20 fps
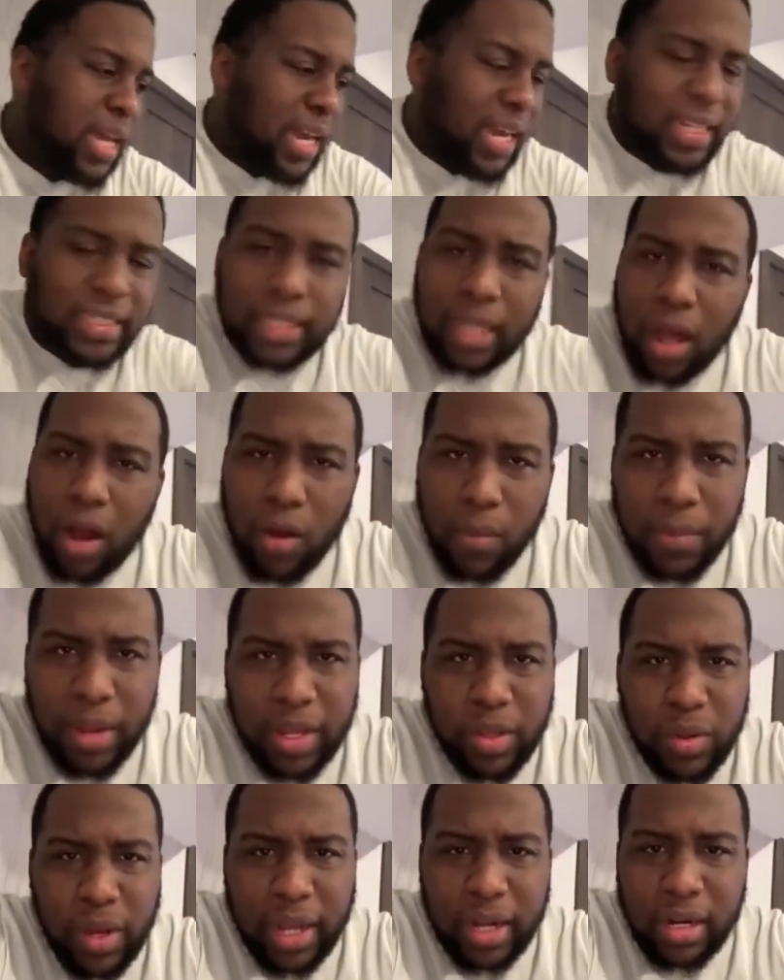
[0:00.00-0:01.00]
He said, "Oh
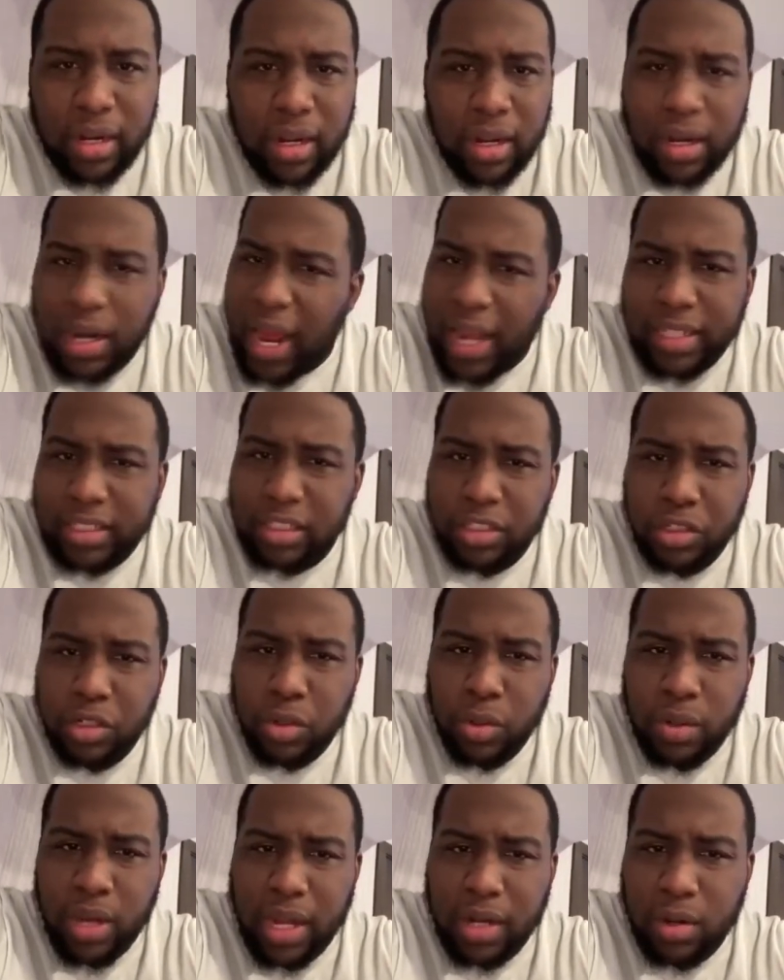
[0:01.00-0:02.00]
man, you got a license?
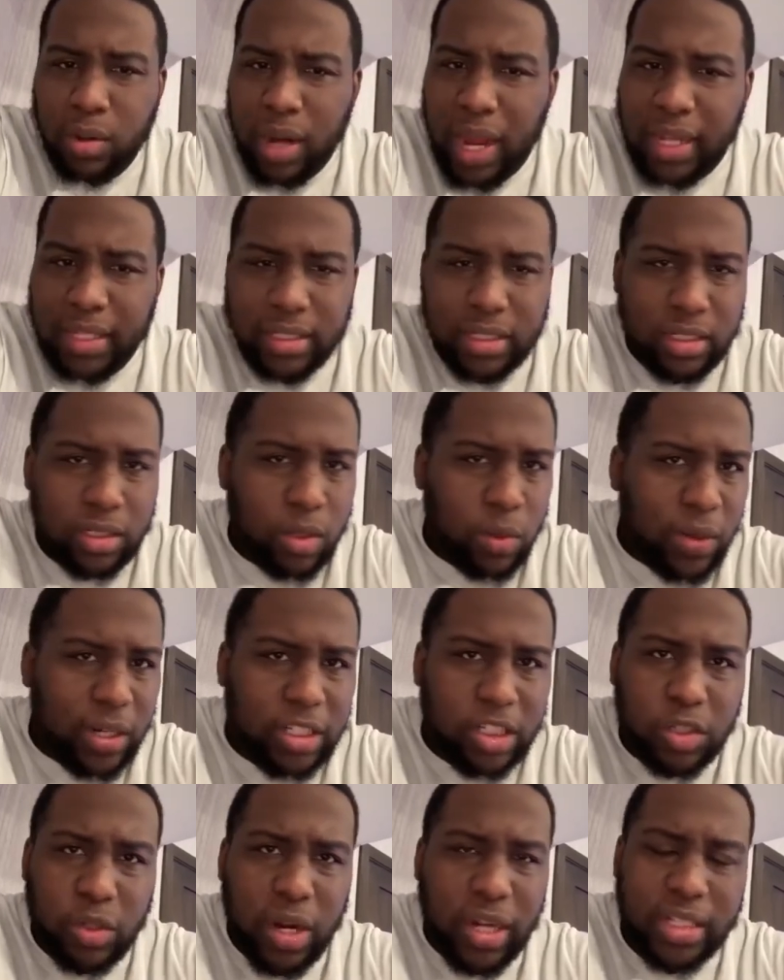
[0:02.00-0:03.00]
You don't got no license or
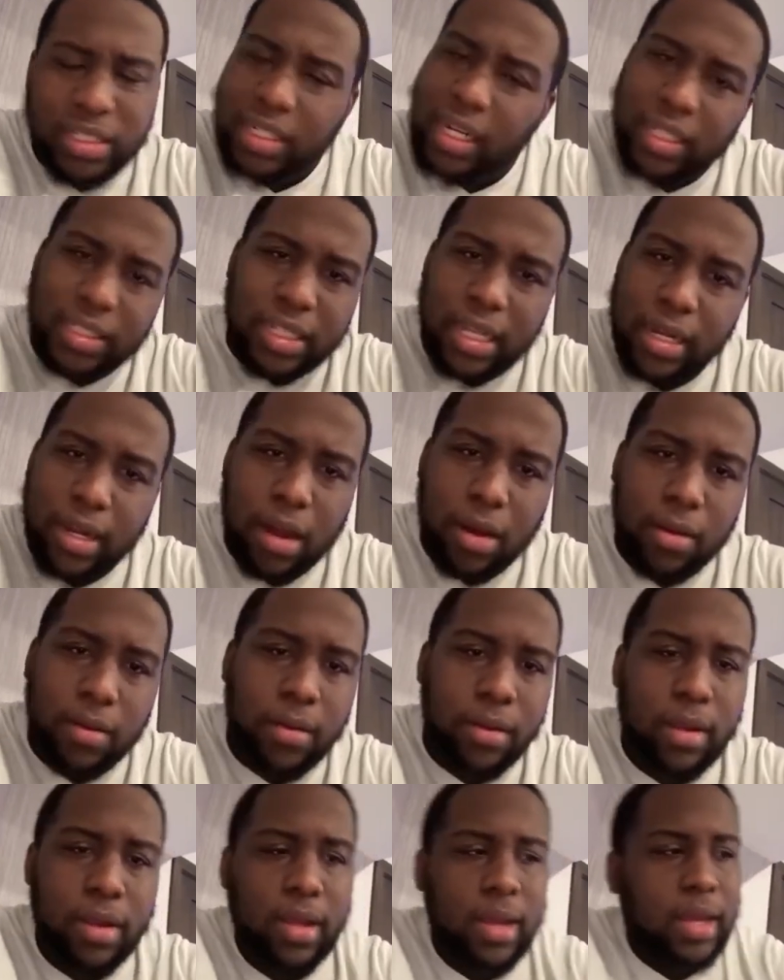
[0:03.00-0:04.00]
registration?" I said, "No."